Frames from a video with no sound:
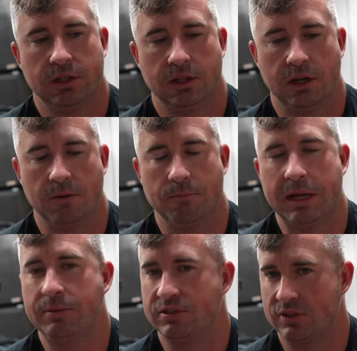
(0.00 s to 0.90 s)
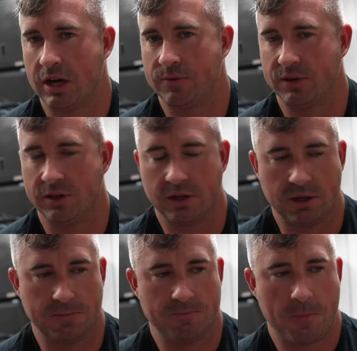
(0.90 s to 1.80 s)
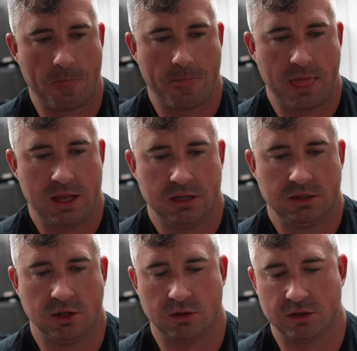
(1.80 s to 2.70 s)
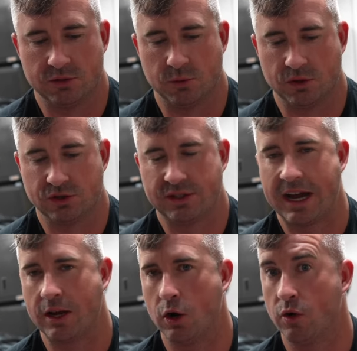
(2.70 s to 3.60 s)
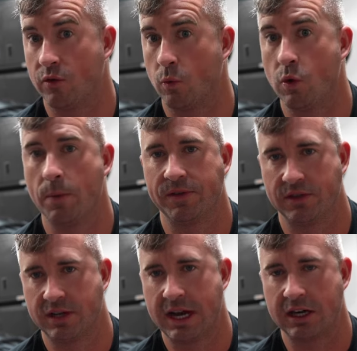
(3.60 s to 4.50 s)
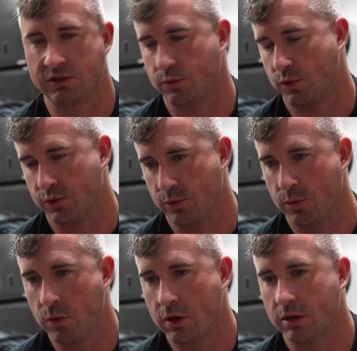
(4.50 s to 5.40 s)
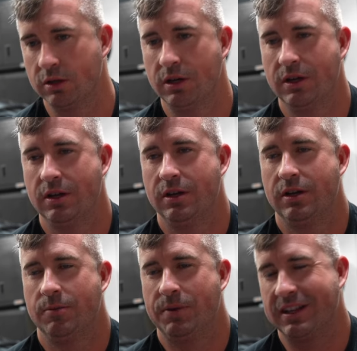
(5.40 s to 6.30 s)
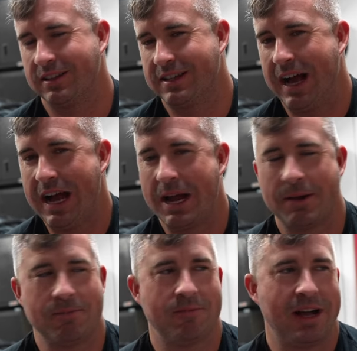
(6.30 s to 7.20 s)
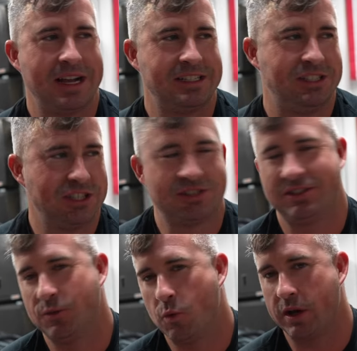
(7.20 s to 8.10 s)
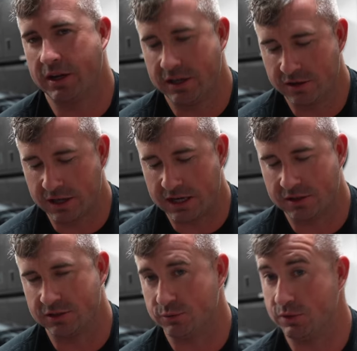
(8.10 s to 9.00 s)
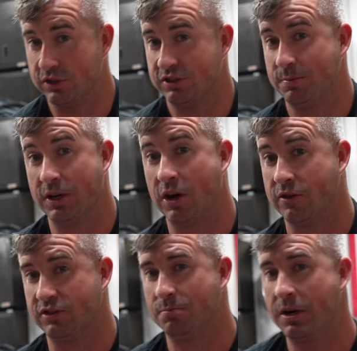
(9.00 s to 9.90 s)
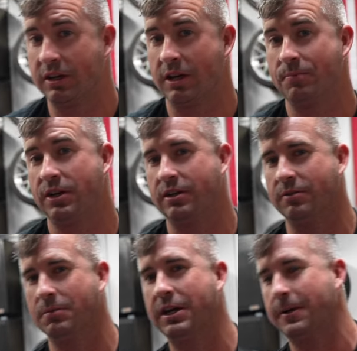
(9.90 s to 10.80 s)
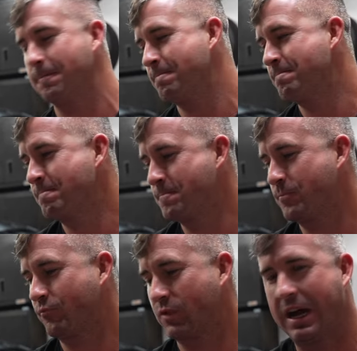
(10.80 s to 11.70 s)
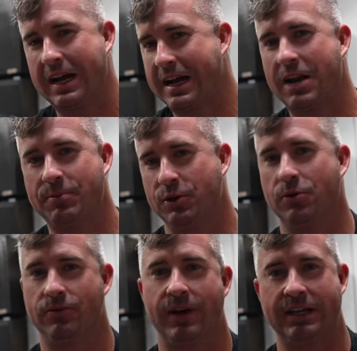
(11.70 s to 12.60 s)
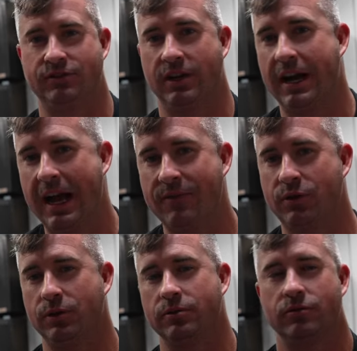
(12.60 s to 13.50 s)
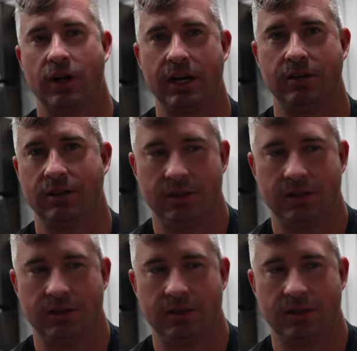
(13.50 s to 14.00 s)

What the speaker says: Maybe soften it up, because we're just kind of overwhelming the tires, which we were. But at the time, I just didn't want to hear that because we just spent all this money, and I'm thinking, man, I gotta be going faster. I have to, right?